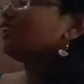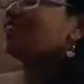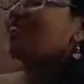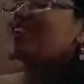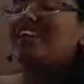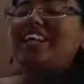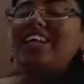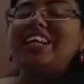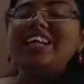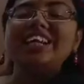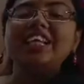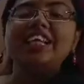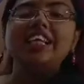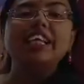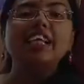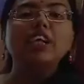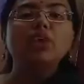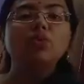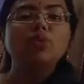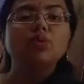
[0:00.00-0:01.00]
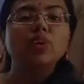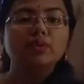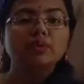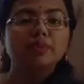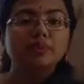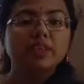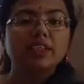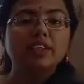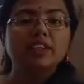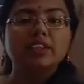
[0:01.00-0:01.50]

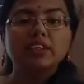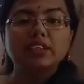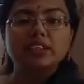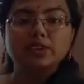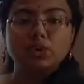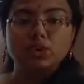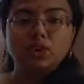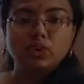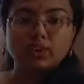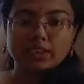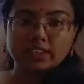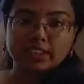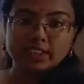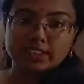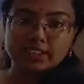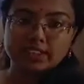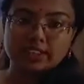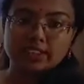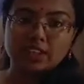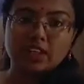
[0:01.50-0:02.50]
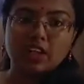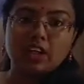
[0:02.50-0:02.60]
renewable resources.